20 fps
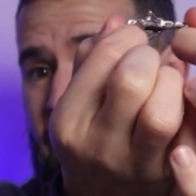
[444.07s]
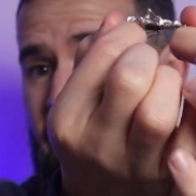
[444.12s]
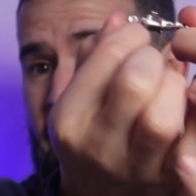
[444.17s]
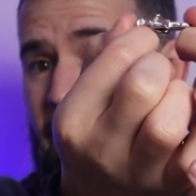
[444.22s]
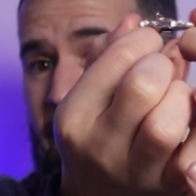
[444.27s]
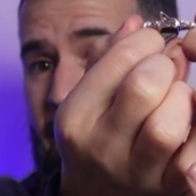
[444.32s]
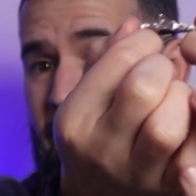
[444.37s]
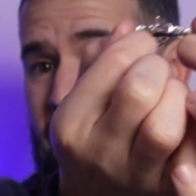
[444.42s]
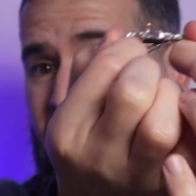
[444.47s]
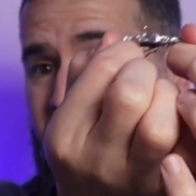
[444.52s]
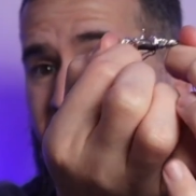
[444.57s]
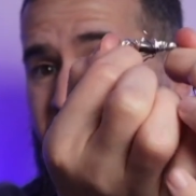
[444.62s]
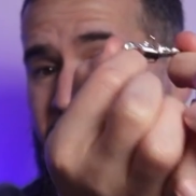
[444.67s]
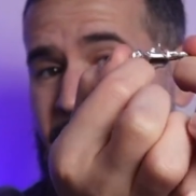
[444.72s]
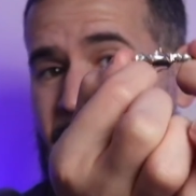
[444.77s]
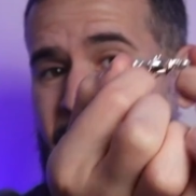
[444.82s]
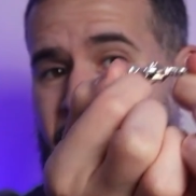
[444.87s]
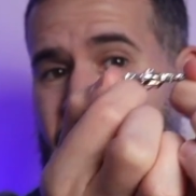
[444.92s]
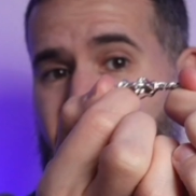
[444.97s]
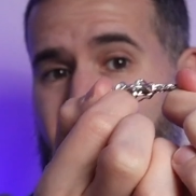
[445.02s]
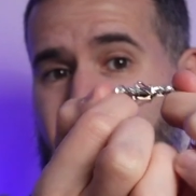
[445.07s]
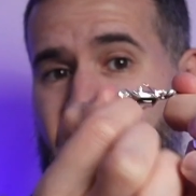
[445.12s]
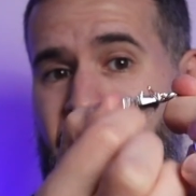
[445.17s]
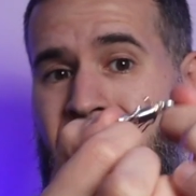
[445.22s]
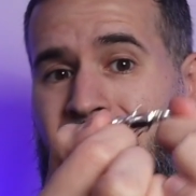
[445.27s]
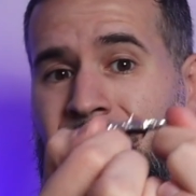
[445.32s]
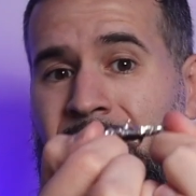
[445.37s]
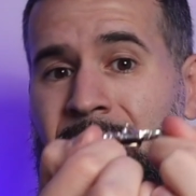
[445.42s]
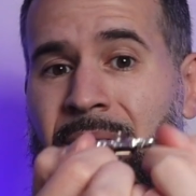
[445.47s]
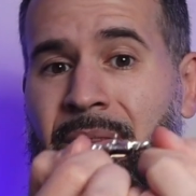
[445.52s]
clicking in?
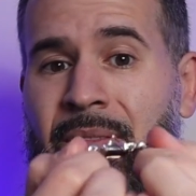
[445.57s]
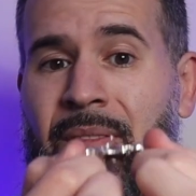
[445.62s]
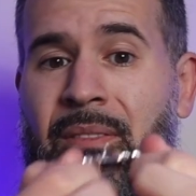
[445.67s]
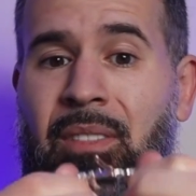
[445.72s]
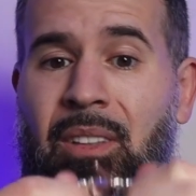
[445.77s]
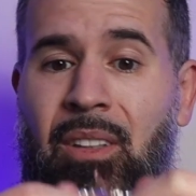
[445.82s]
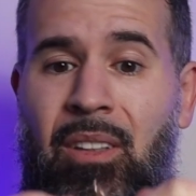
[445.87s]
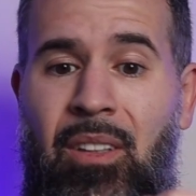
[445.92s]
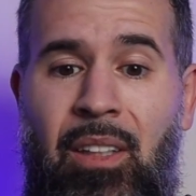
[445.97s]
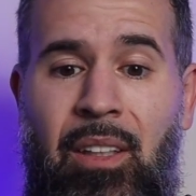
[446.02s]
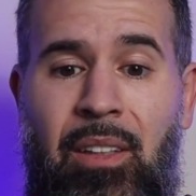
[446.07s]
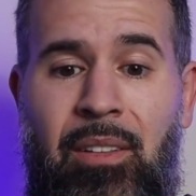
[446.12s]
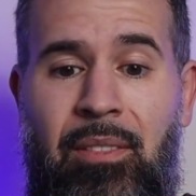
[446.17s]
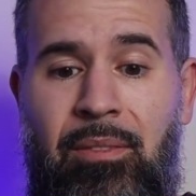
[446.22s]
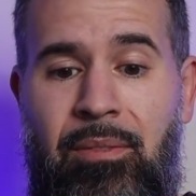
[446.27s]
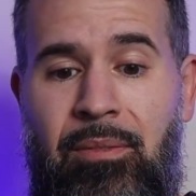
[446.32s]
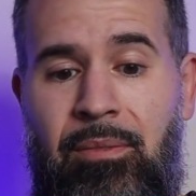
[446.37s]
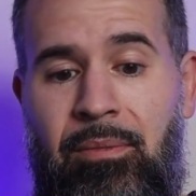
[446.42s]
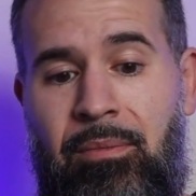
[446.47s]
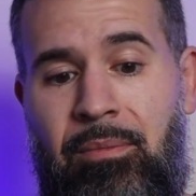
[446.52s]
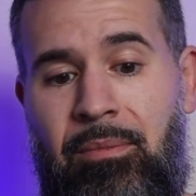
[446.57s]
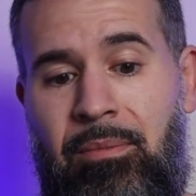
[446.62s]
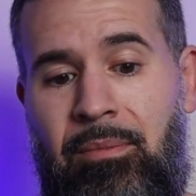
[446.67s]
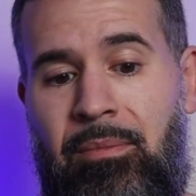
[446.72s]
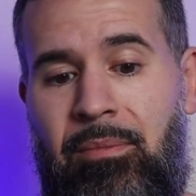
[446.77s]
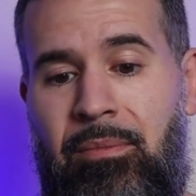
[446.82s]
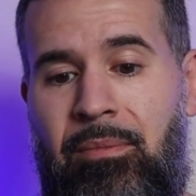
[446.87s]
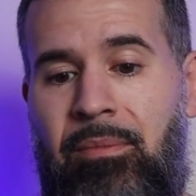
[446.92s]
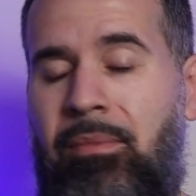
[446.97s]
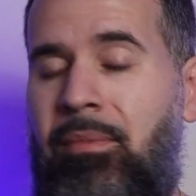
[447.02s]
Okay.
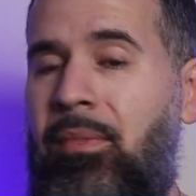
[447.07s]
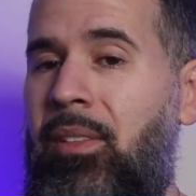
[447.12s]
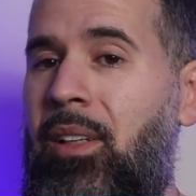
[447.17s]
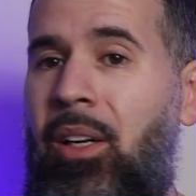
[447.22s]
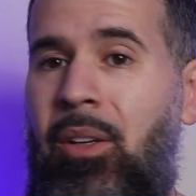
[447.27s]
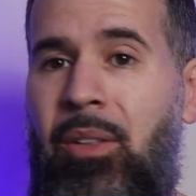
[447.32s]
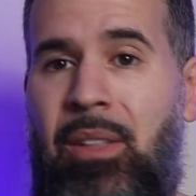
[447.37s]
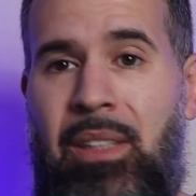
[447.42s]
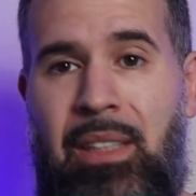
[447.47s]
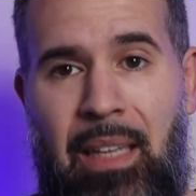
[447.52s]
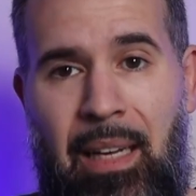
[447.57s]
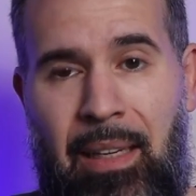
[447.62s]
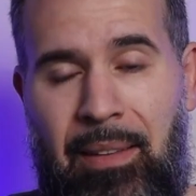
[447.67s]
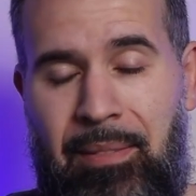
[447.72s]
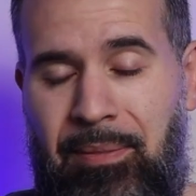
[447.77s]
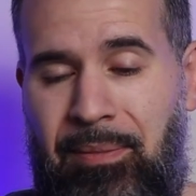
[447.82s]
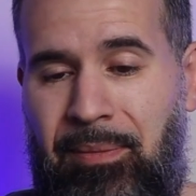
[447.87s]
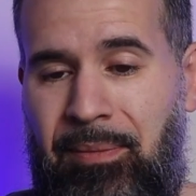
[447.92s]
No, it's not.